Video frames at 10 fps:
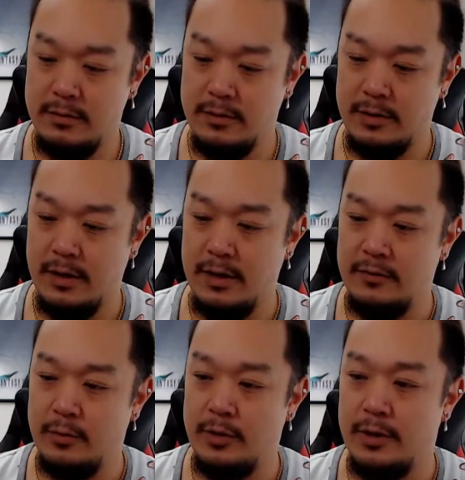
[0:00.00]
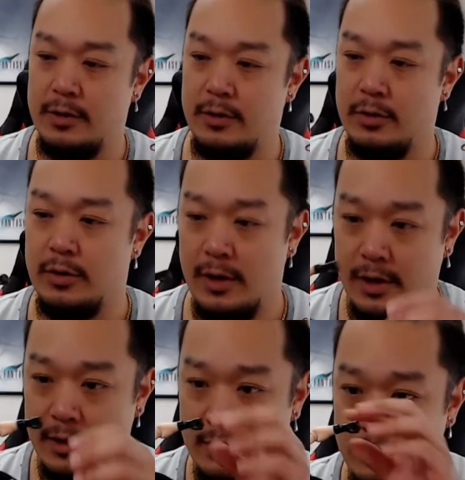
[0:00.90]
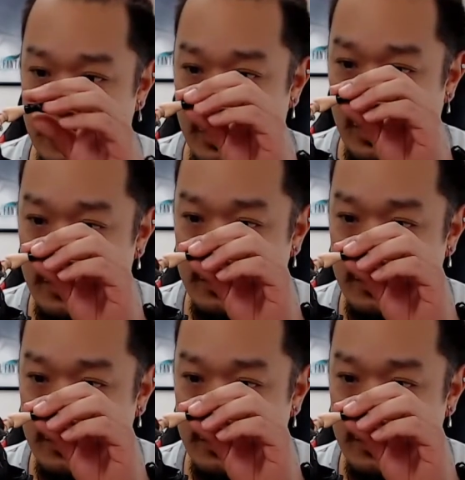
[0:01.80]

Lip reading: eyes where, like, they're kind of not